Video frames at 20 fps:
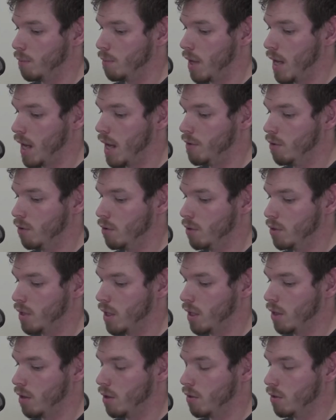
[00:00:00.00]
Behavioral
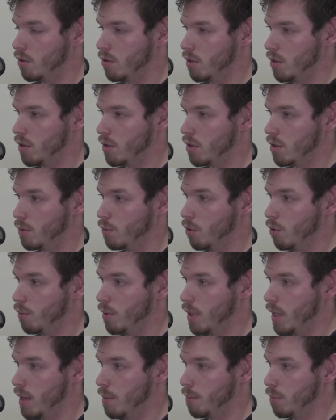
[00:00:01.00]
psychologists will
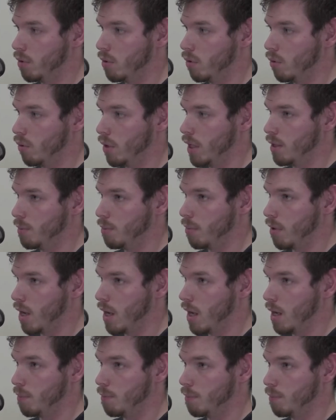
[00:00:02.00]
be employed
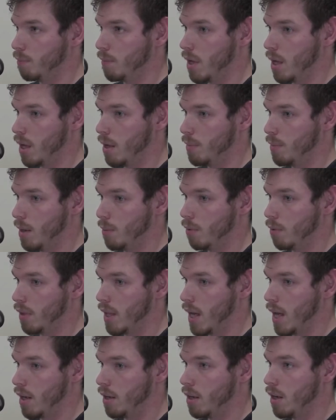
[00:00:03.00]
by people
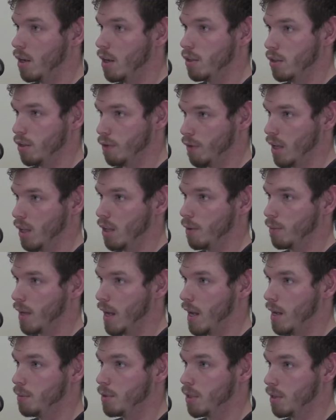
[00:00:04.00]
that develop
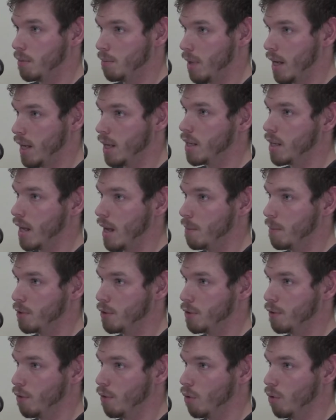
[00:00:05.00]
games and make
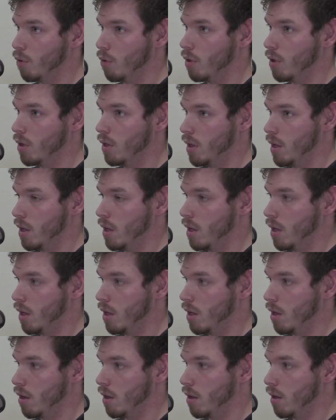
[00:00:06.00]
games for
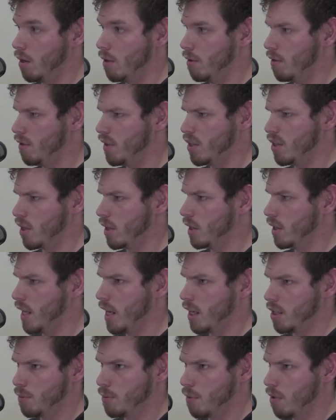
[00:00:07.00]
things like the
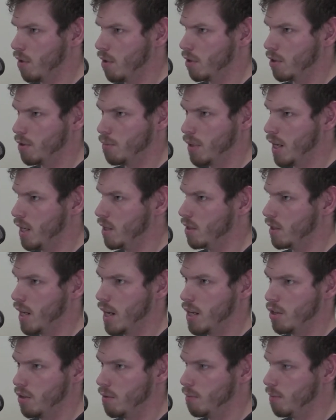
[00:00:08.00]
Xbox,
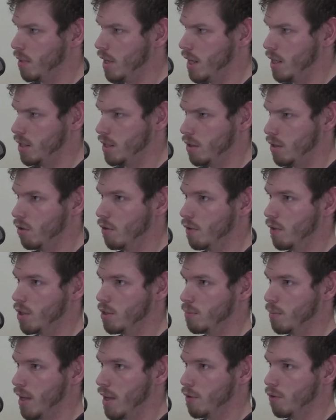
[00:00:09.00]
PlayStation, PC, all of
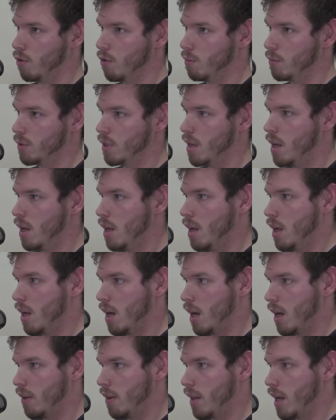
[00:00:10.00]
those platforms.
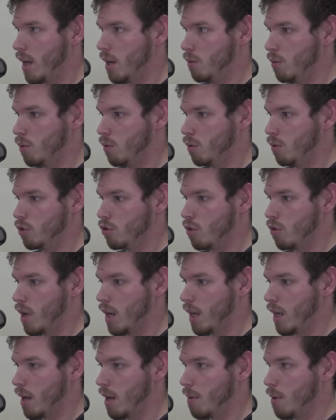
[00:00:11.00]
And they will
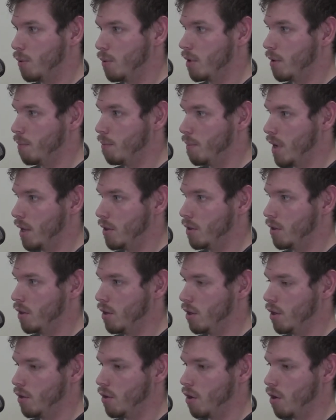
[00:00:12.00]
try and come up with a
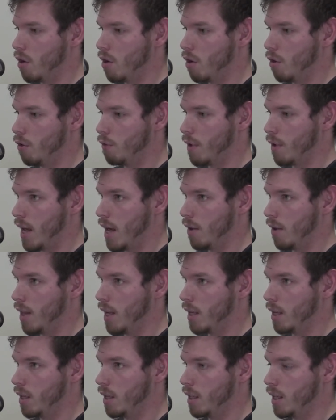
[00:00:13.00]
method of how
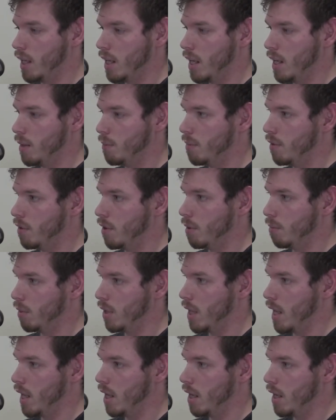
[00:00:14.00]
they can keep the
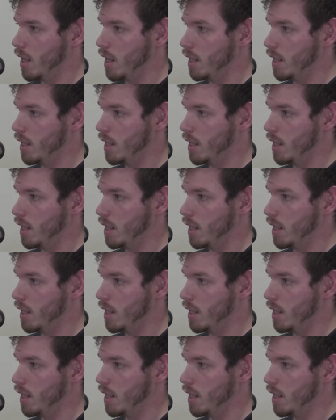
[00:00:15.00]
player